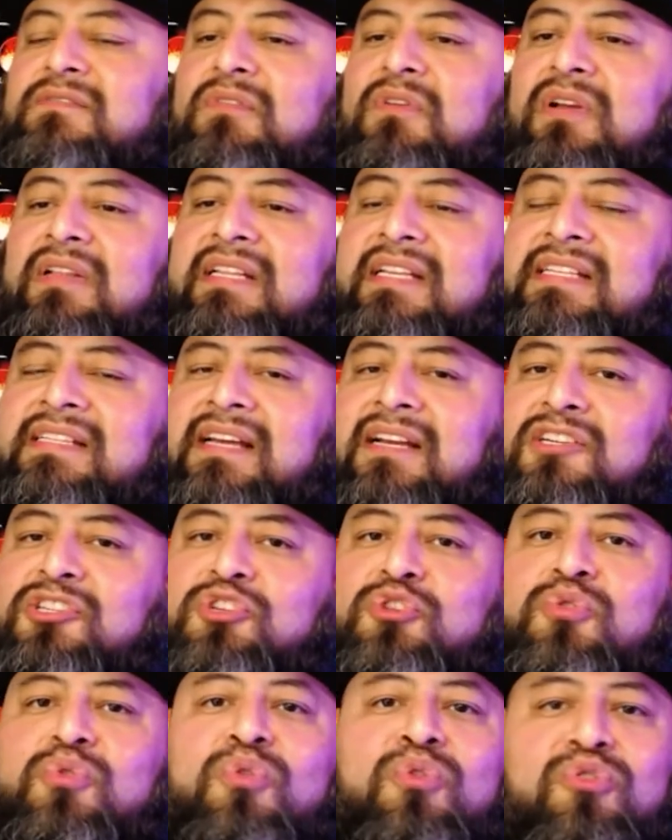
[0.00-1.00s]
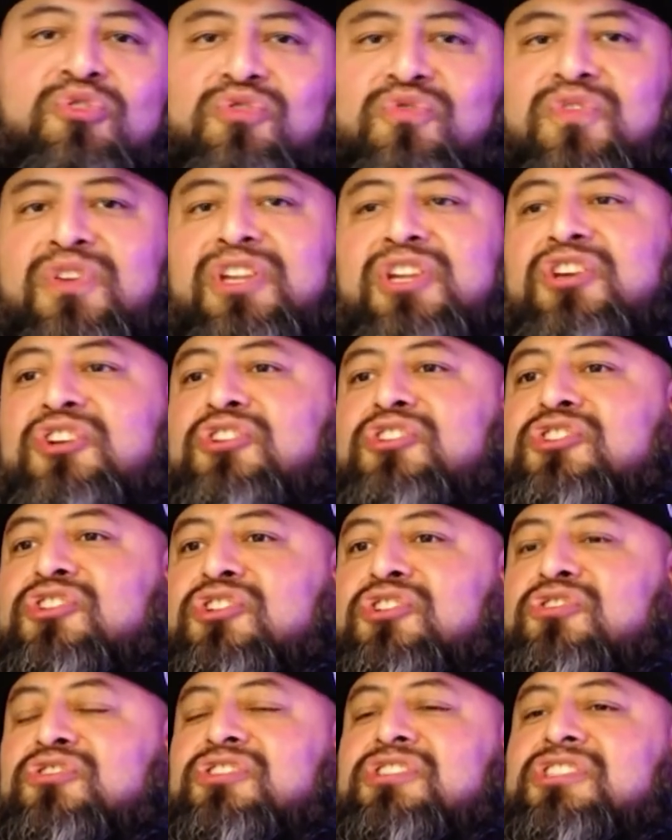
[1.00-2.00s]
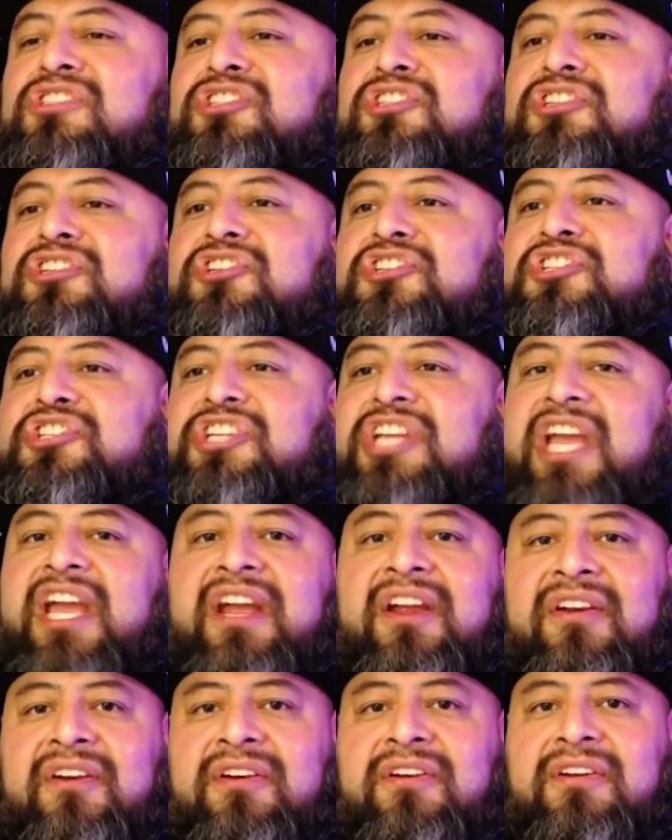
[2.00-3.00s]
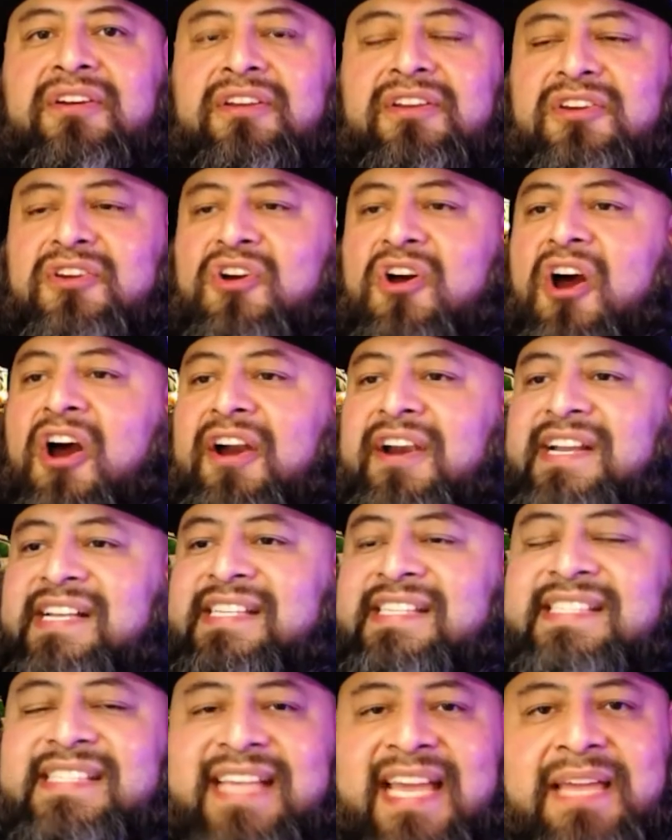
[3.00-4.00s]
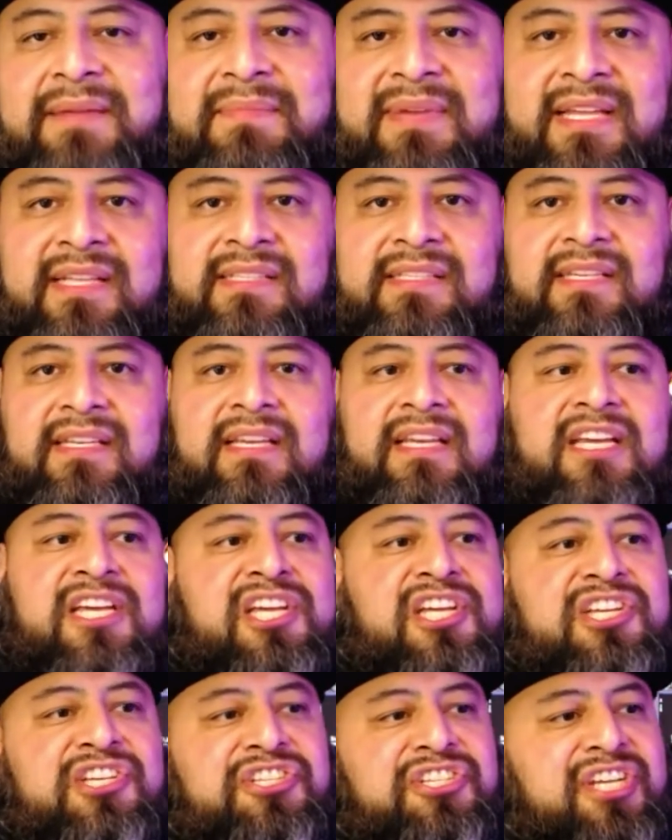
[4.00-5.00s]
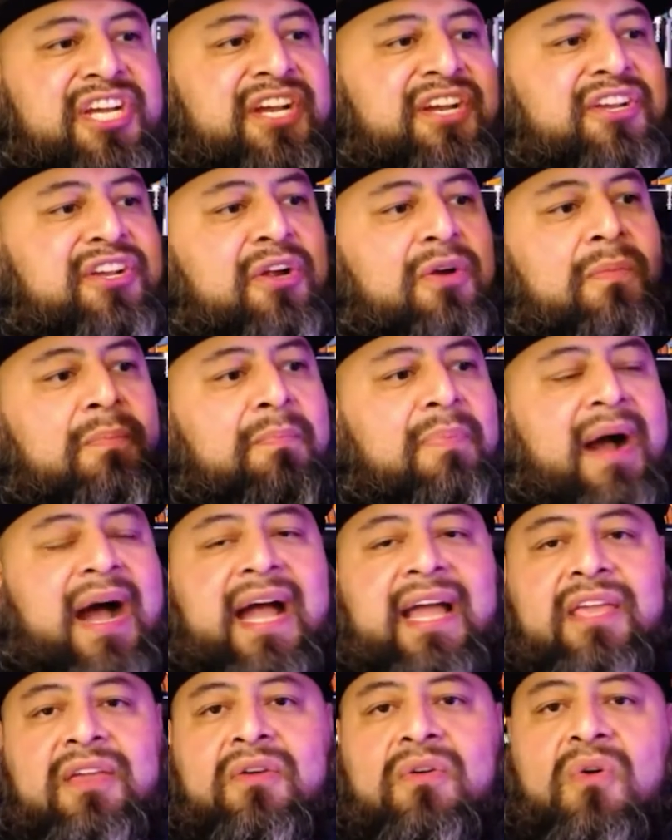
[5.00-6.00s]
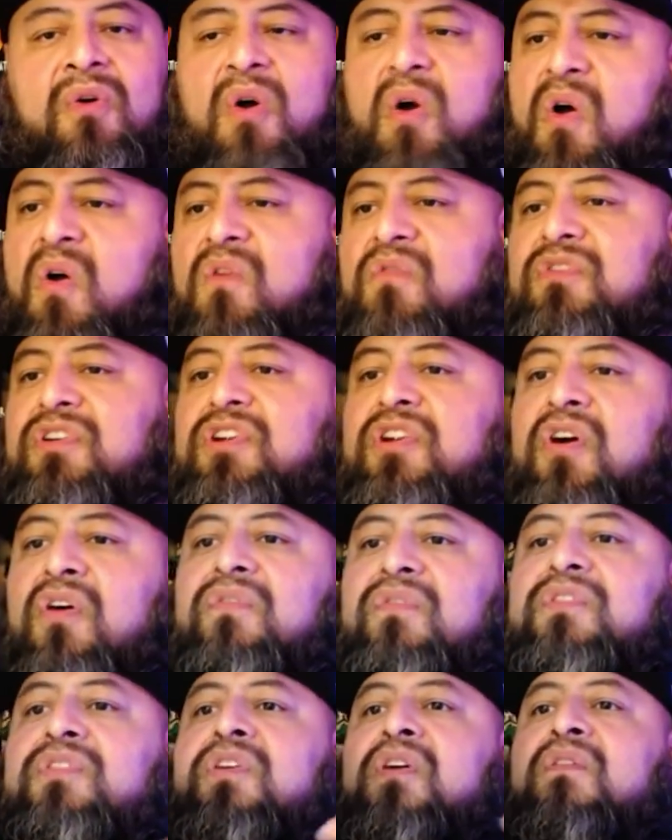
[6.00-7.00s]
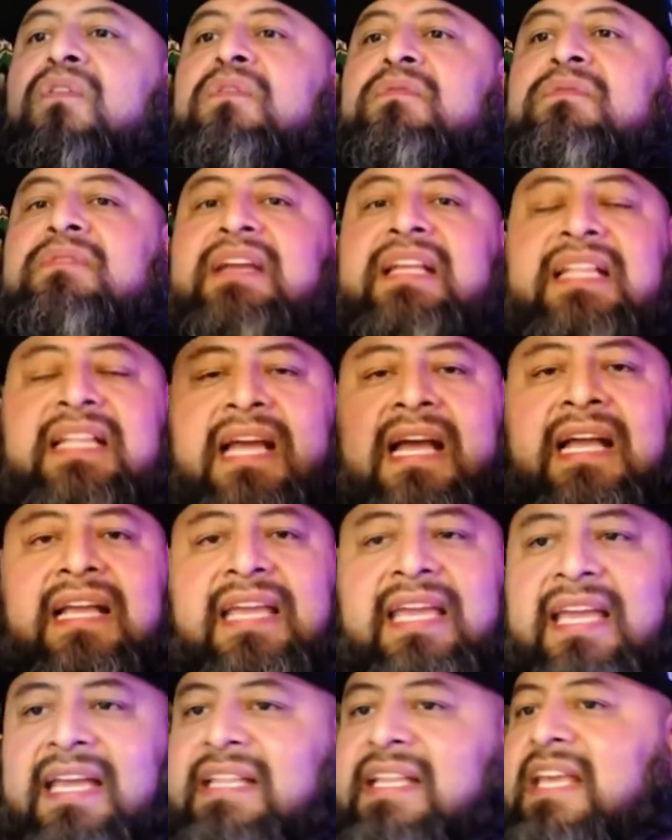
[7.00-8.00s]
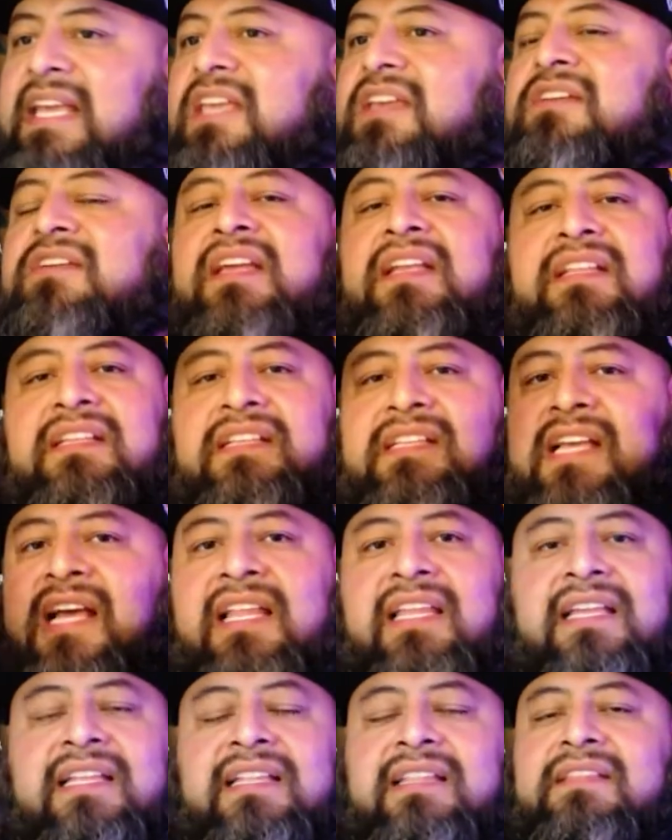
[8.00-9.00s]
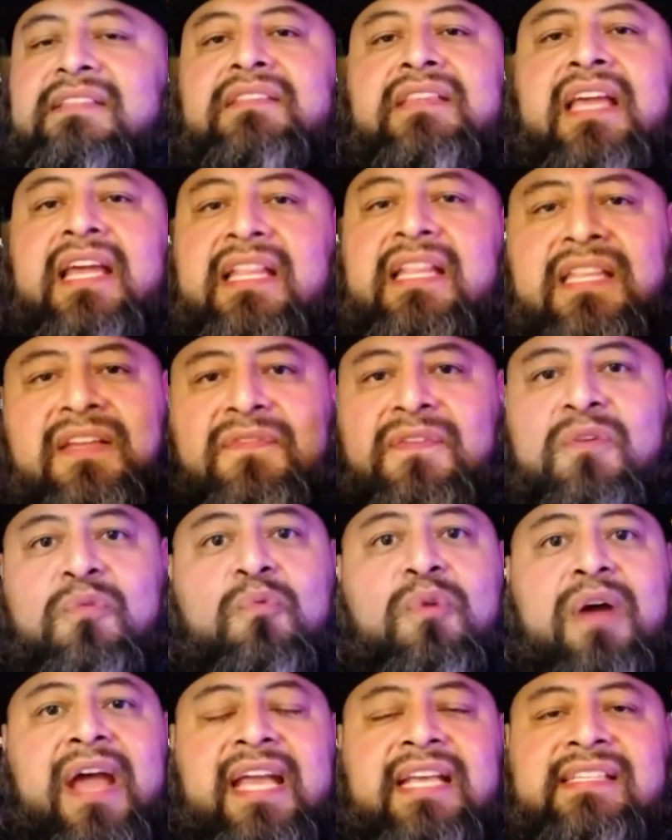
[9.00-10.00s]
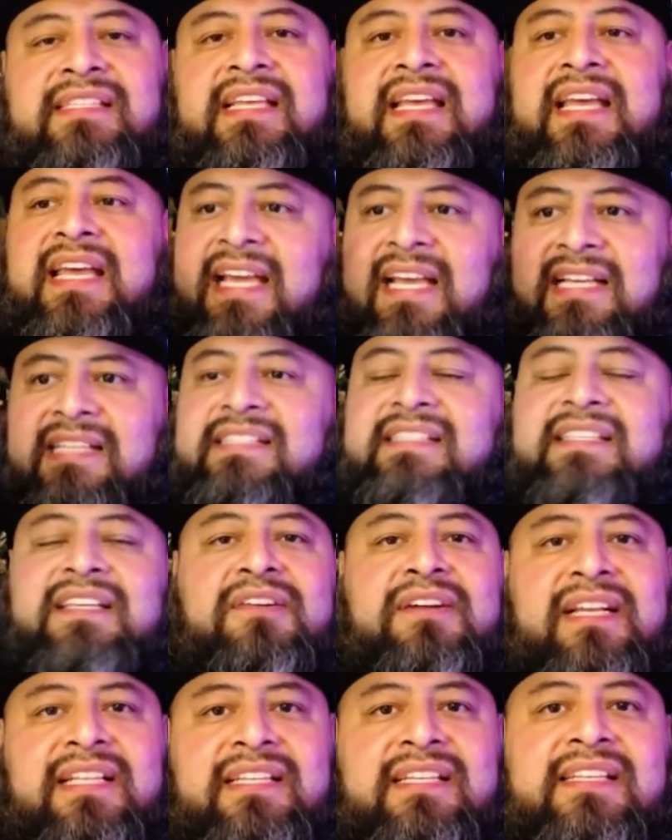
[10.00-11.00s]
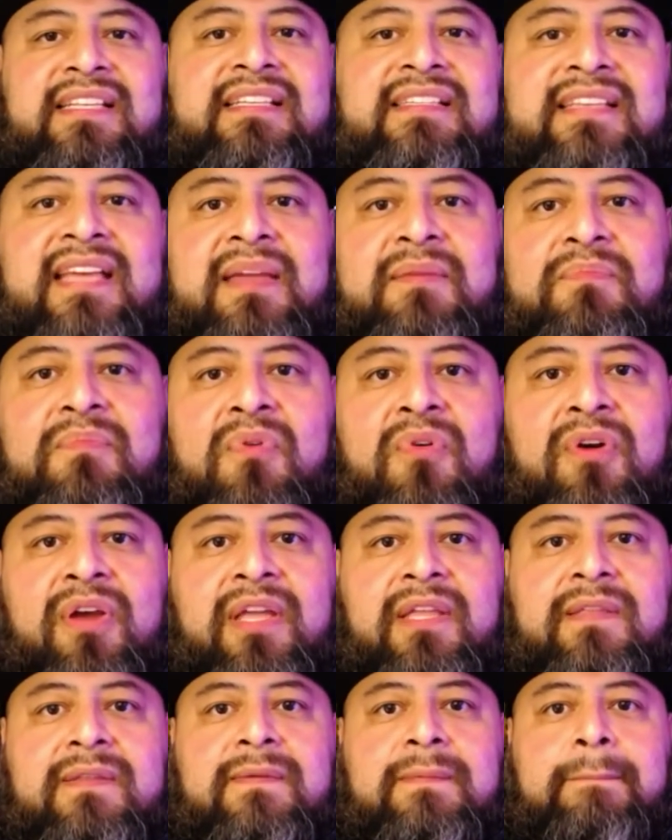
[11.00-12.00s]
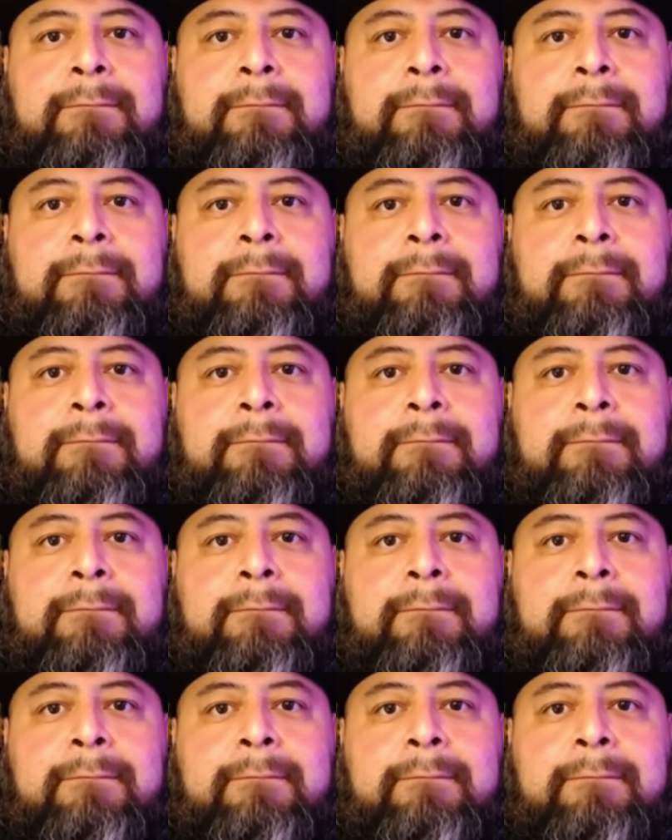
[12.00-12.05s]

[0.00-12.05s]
These are tools for you to share your artist statement, share your bio over and over and over when again that you can tell it 10 different ways and still get to the same point.